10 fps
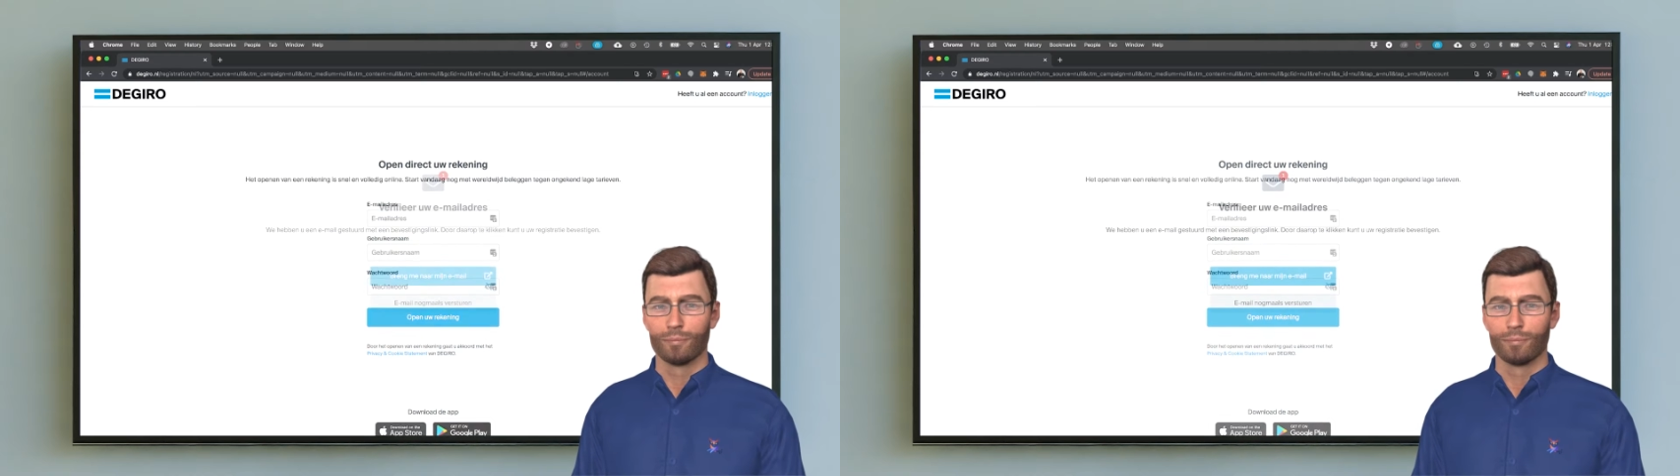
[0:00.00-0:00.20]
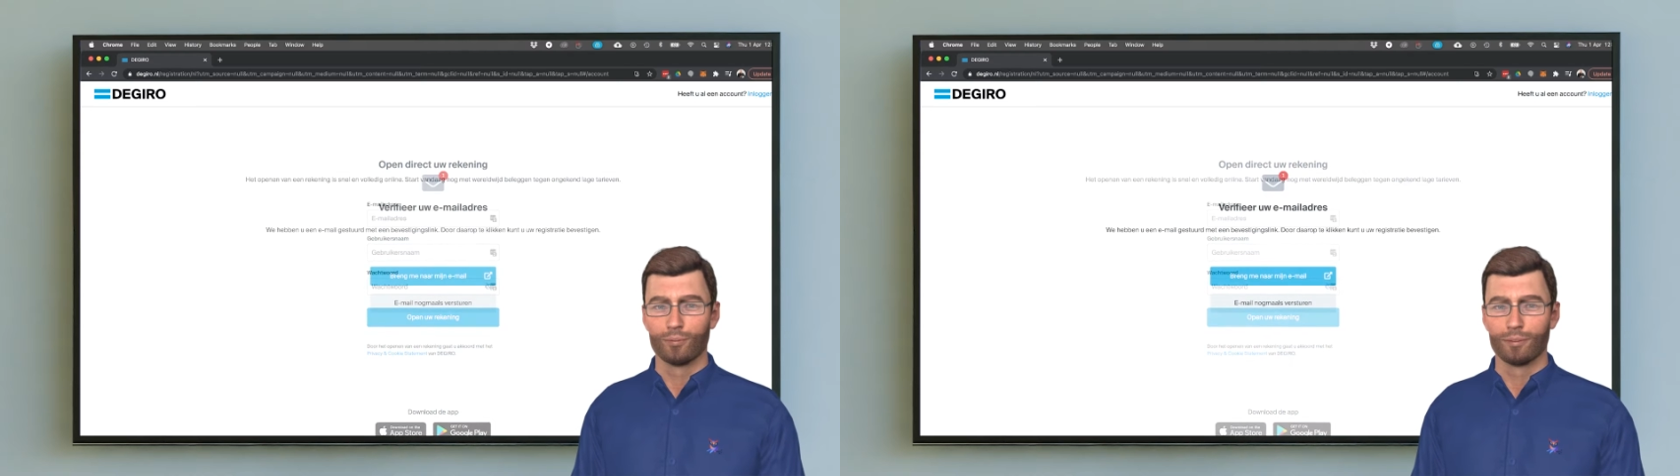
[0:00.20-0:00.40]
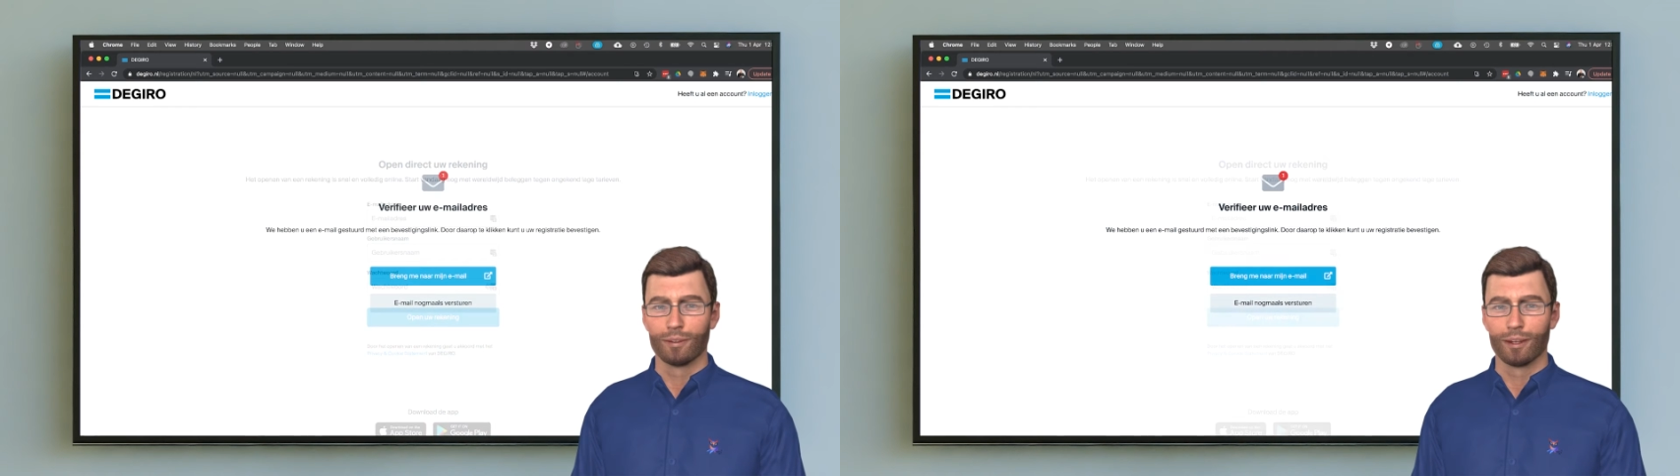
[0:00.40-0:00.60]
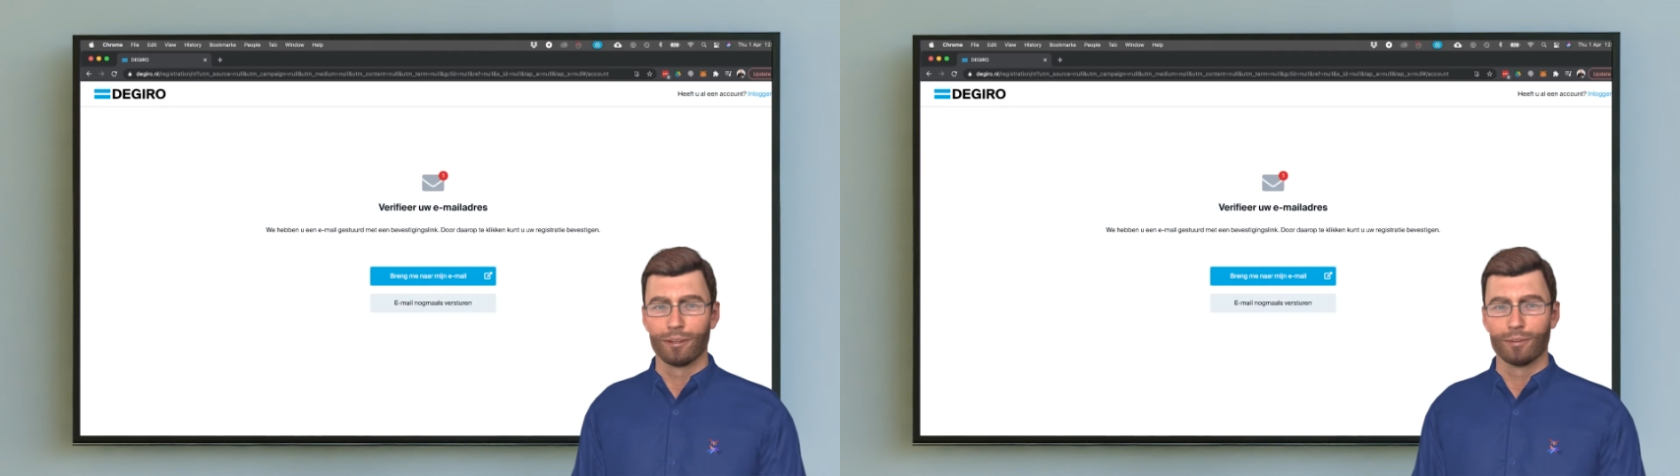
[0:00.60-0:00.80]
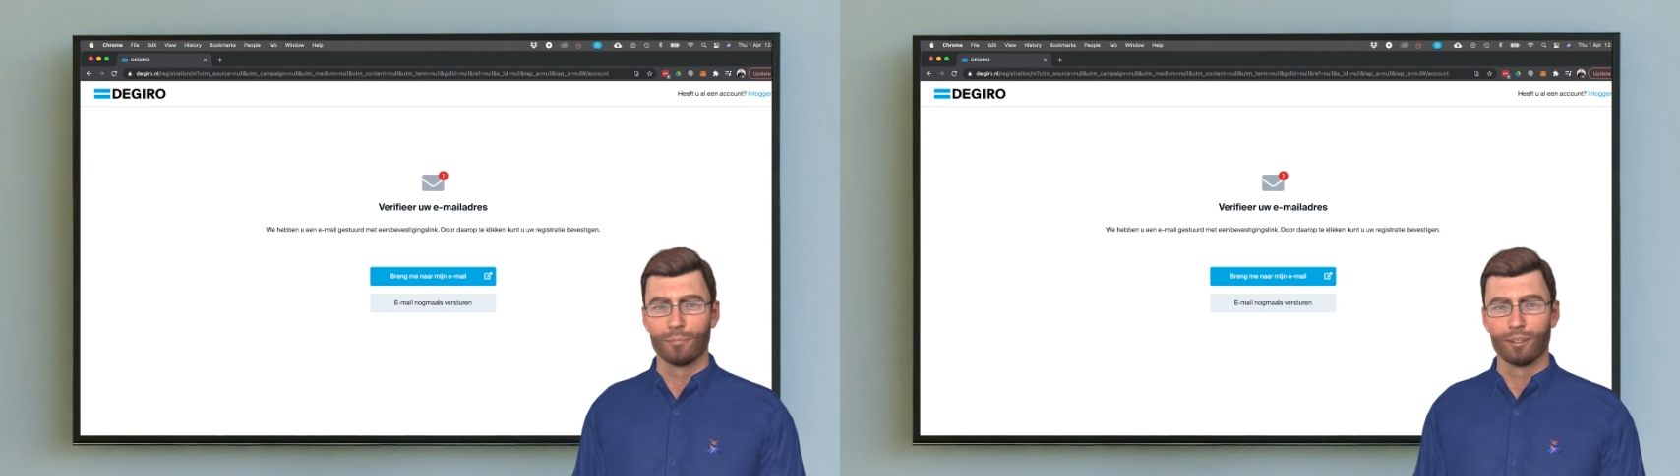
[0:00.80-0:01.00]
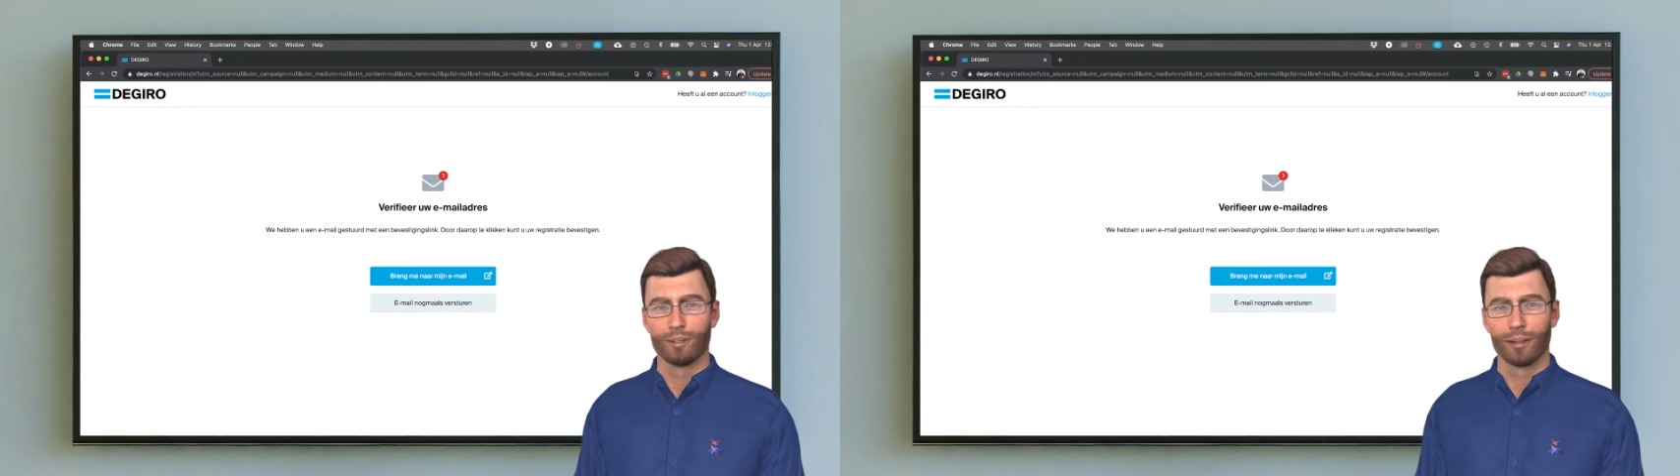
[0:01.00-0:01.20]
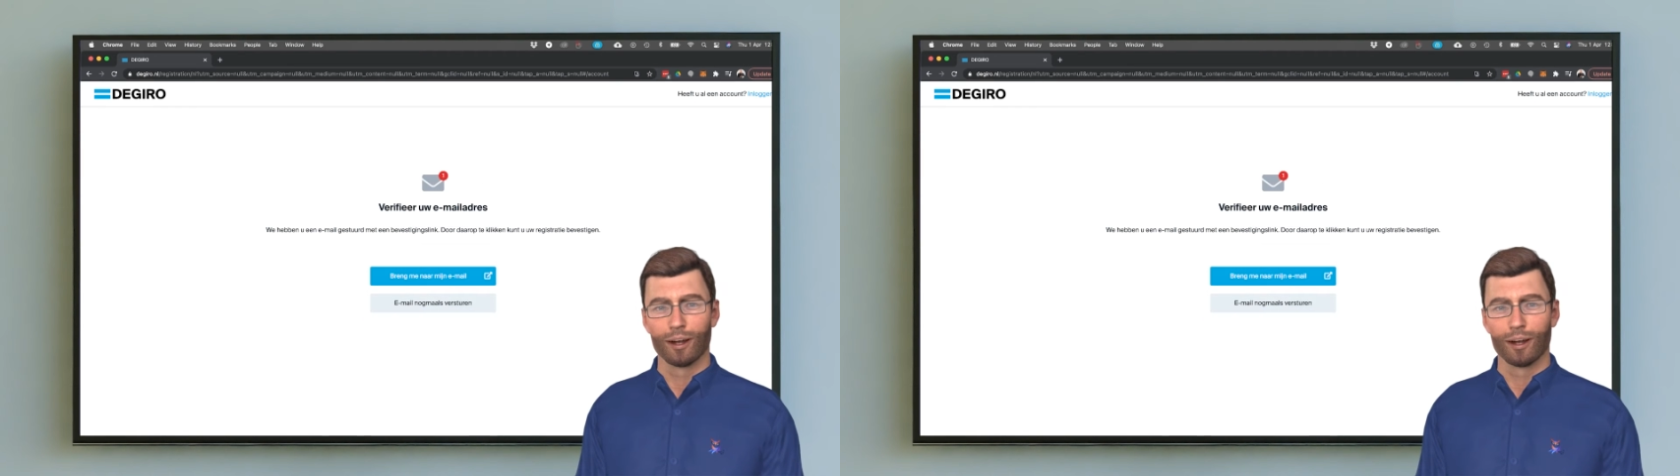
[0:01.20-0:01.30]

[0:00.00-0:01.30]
After you've provided your